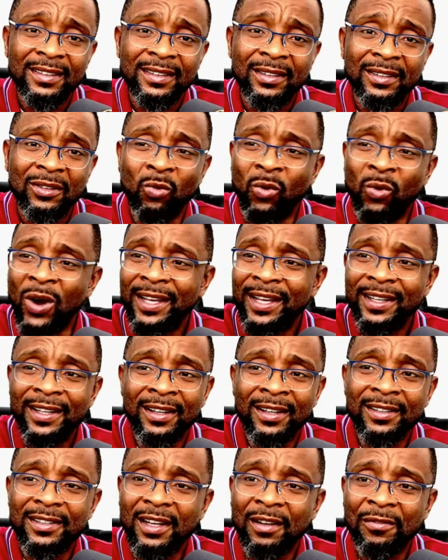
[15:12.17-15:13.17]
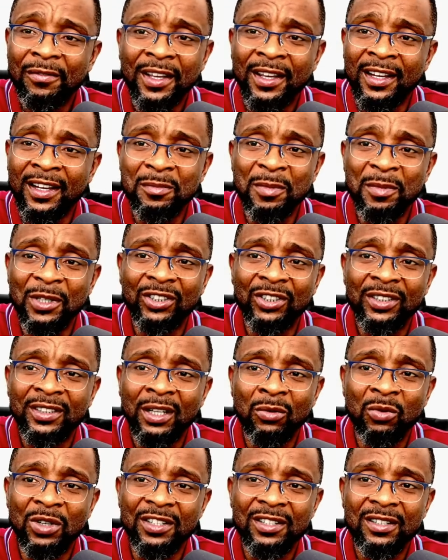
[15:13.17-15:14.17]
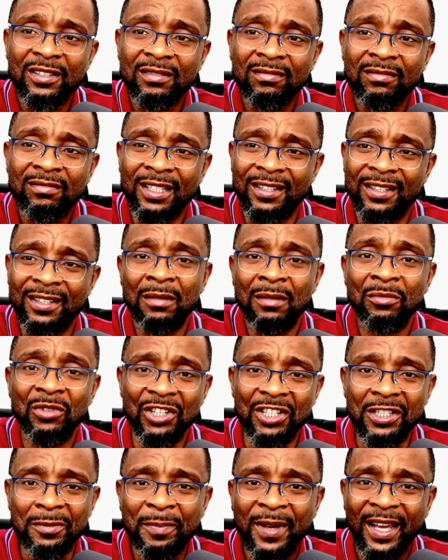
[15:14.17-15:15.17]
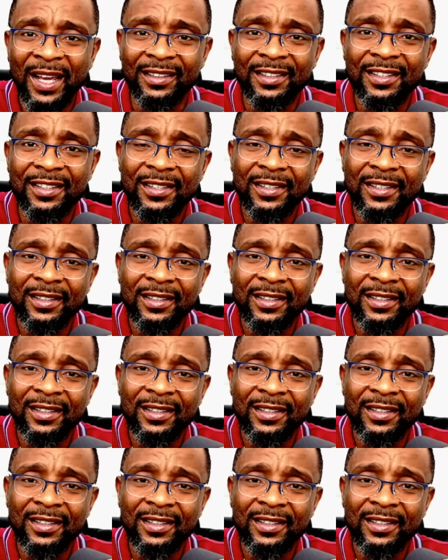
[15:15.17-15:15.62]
Why can't Africans be treated with the same respect?